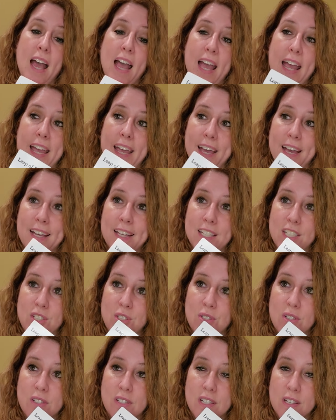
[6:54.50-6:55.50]
And
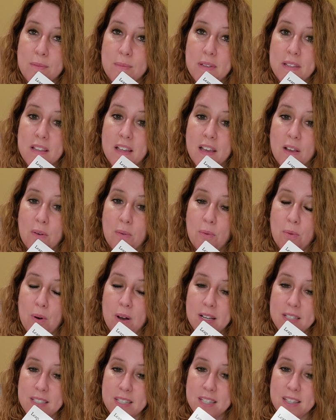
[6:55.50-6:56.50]
you're going to be like,
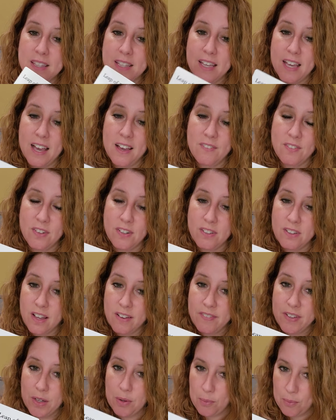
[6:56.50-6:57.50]
what in the
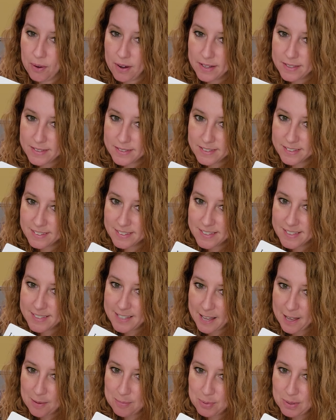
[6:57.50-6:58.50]
ever-loving what is
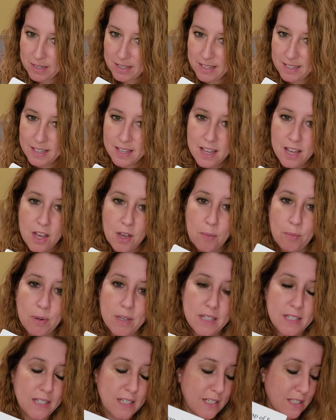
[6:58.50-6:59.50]
happening?
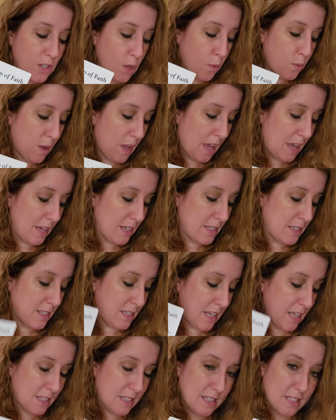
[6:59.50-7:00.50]
But it is okay to
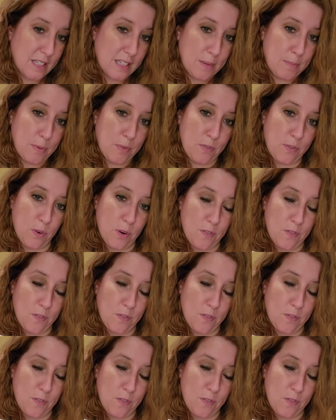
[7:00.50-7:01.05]
take this leap of